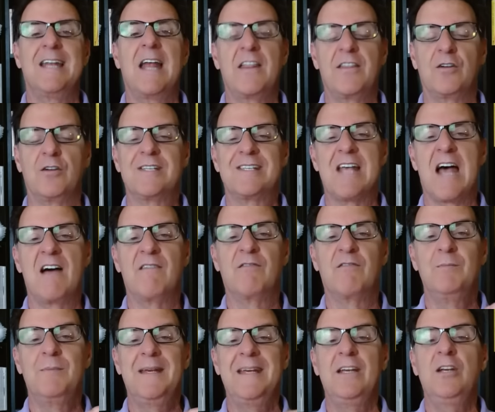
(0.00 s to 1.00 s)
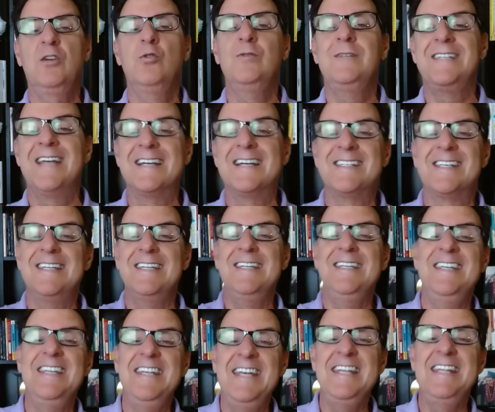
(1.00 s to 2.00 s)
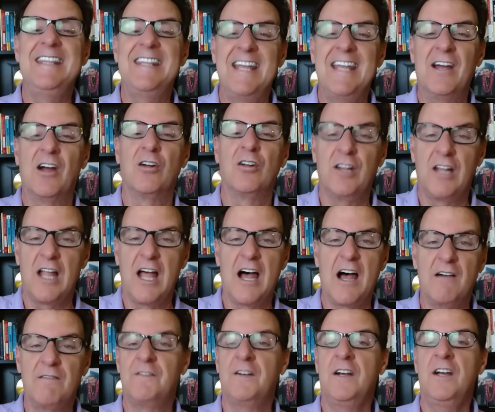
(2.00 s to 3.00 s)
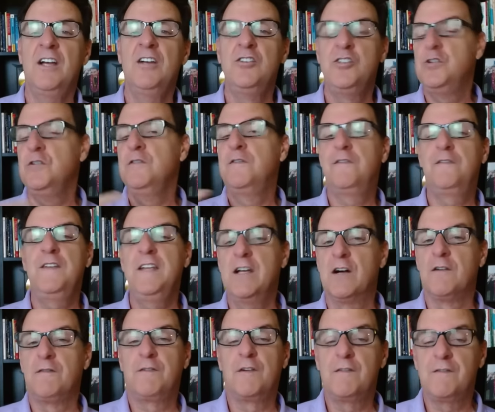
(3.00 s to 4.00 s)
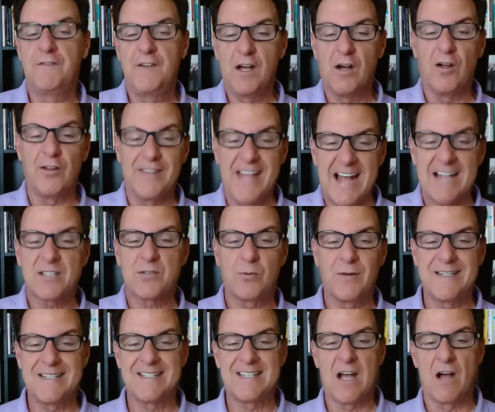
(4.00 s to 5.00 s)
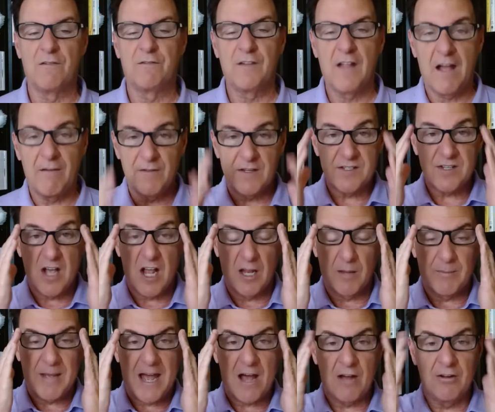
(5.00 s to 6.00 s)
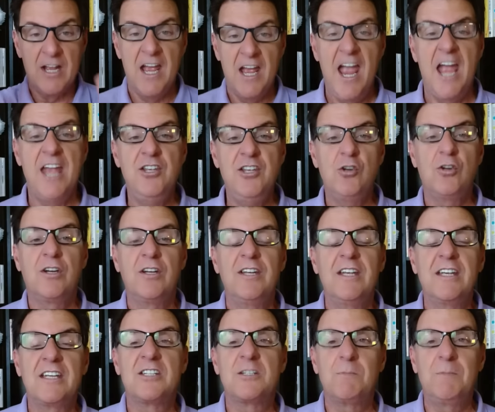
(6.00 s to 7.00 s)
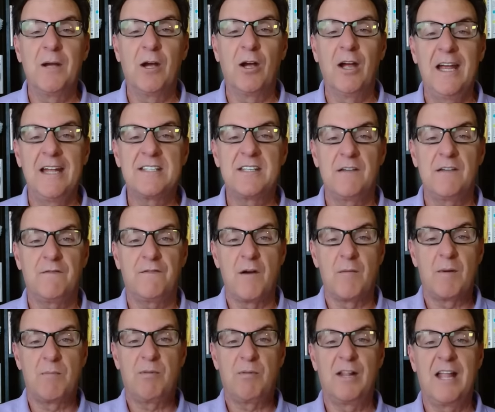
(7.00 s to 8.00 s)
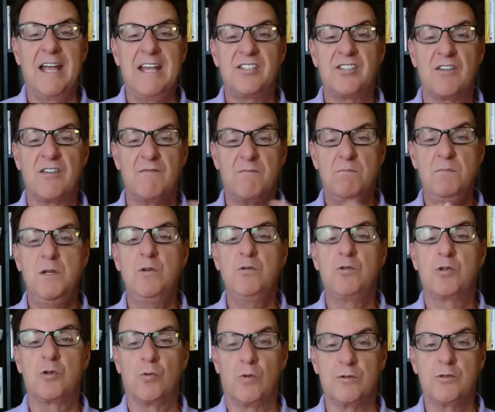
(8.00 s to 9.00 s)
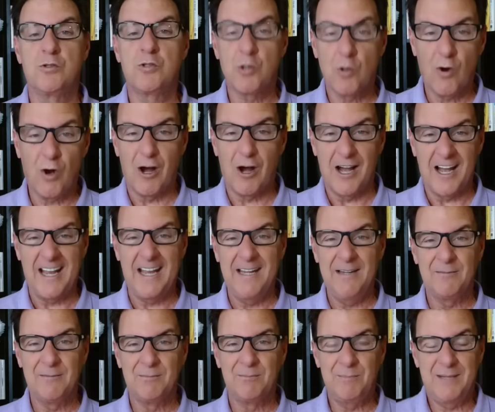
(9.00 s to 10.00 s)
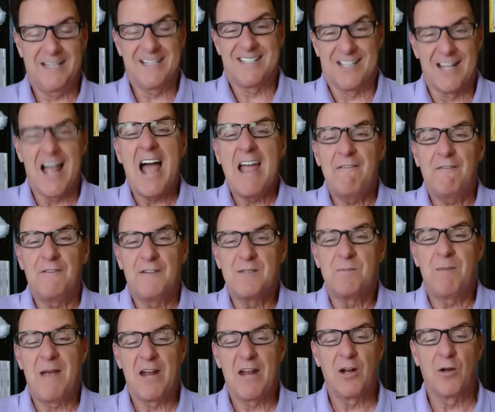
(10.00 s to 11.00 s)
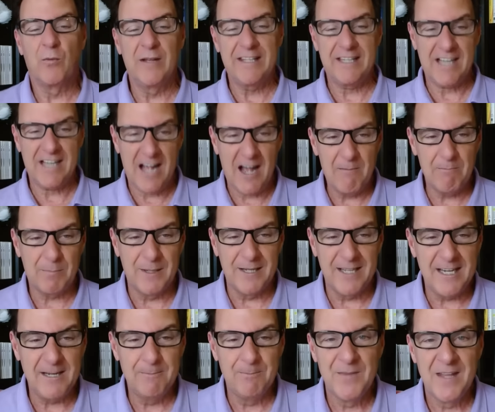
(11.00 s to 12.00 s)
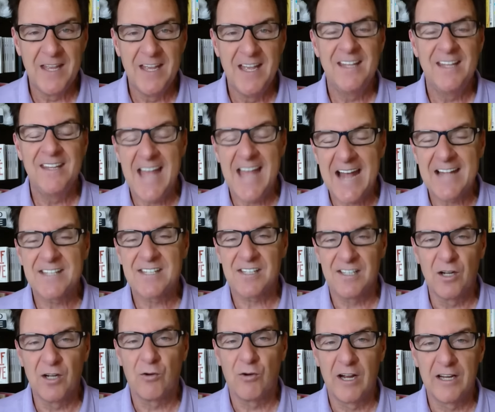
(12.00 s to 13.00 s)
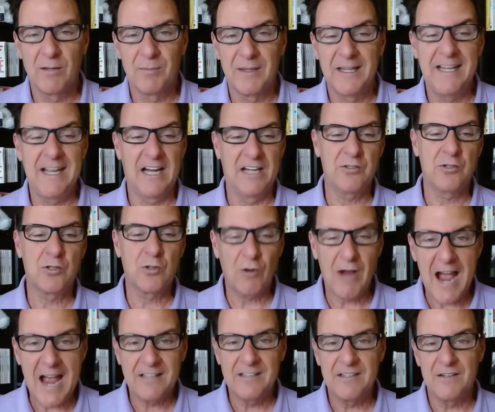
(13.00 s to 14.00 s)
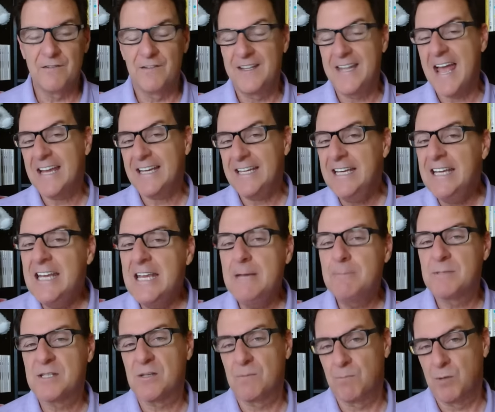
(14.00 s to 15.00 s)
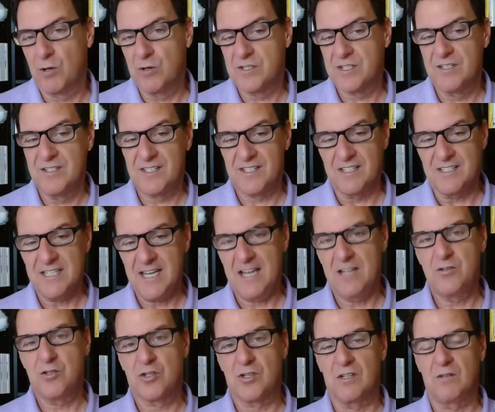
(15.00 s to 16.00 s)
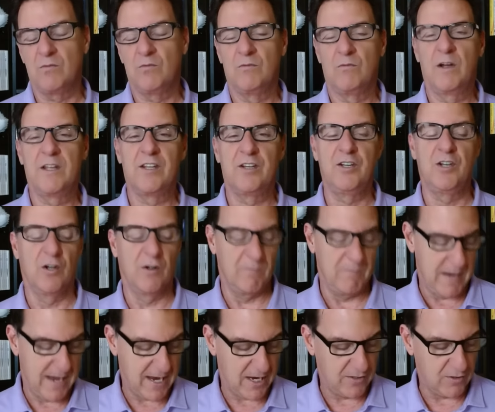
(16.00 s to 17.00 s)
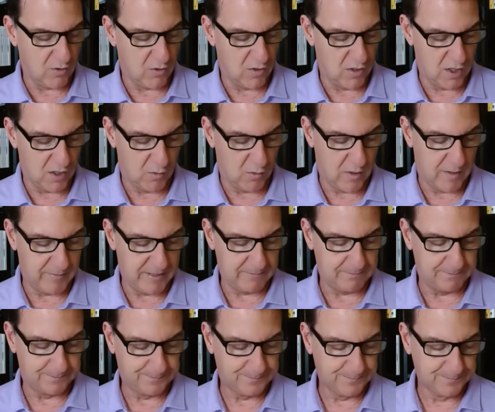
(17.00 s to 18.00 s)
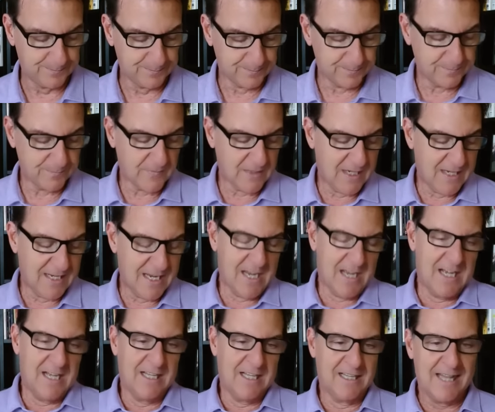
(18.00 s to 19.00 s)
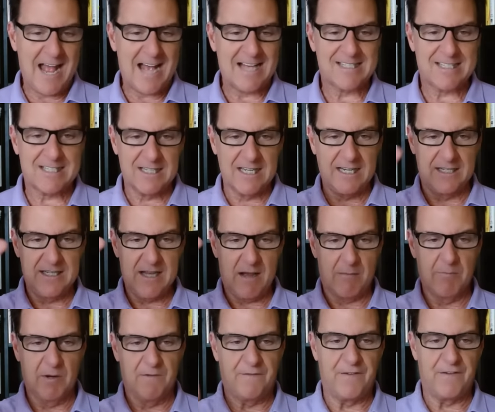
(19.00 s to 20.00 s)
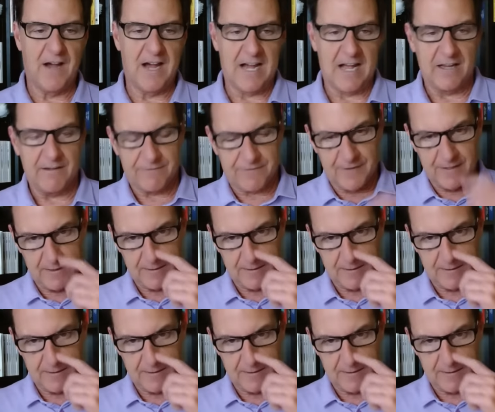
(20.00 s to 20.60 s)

another sovereign being who doesn't need their love to feel fulfilled, that's what self-love is all about. And you can experience it from a place of mutual joy because life is better with company. That's incredibly attractive. And that keeps a person's attention, whether you're a man or a woman. Lastly, and number five,